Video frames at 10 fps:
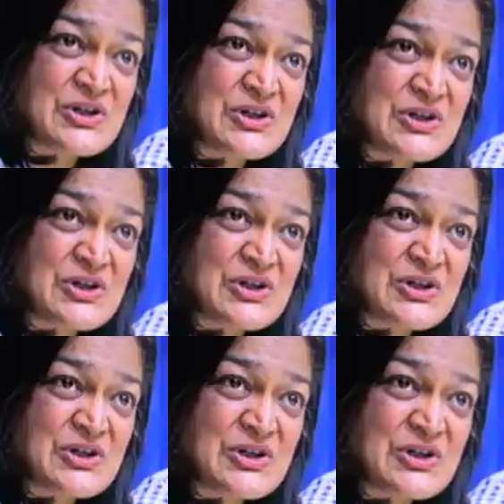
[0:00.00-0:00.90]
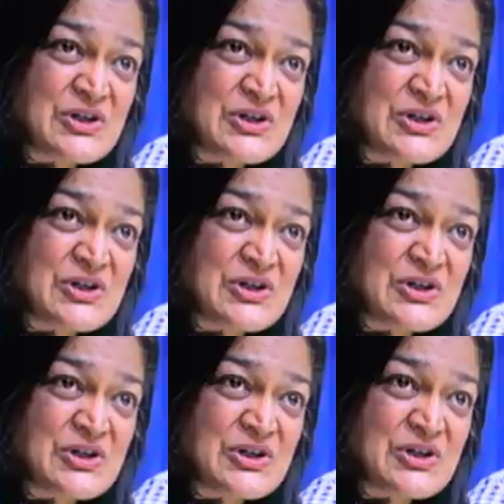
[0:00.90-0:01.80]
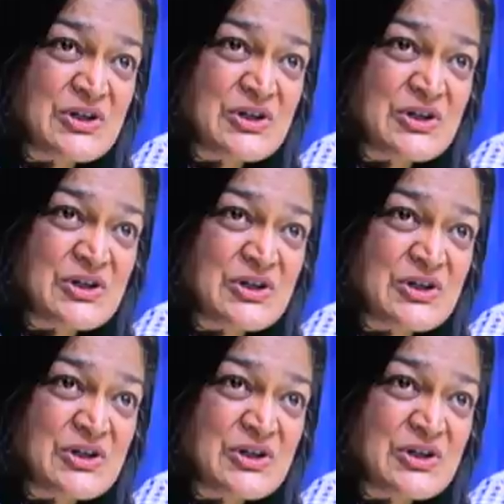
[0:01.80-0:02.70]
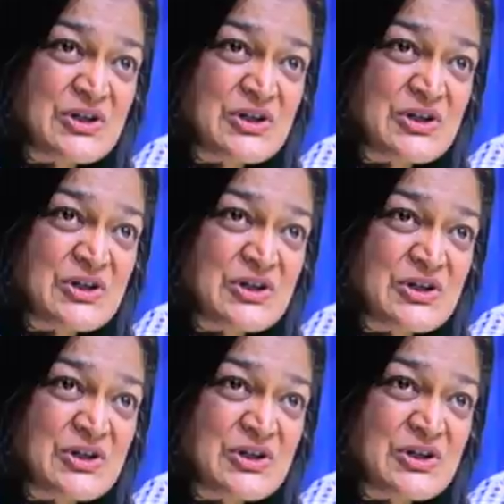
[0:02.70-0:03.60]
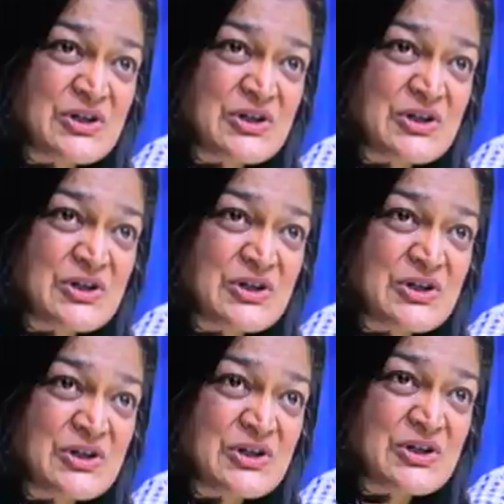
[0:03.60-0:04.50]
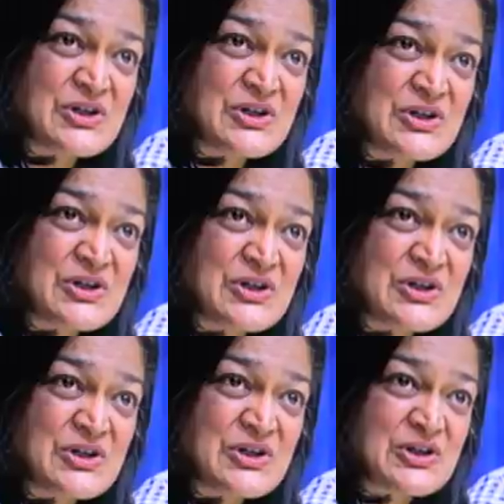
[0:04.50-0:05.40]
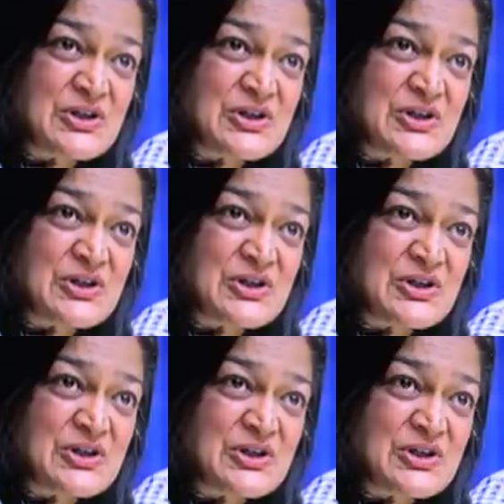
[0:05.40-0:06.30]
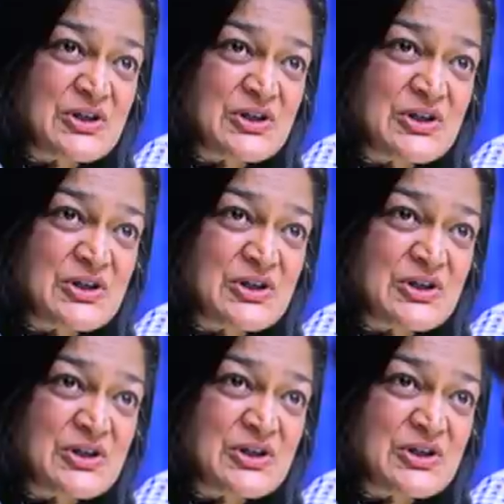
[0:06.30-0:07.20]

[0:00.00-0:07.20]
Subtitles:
The person shown says nothing.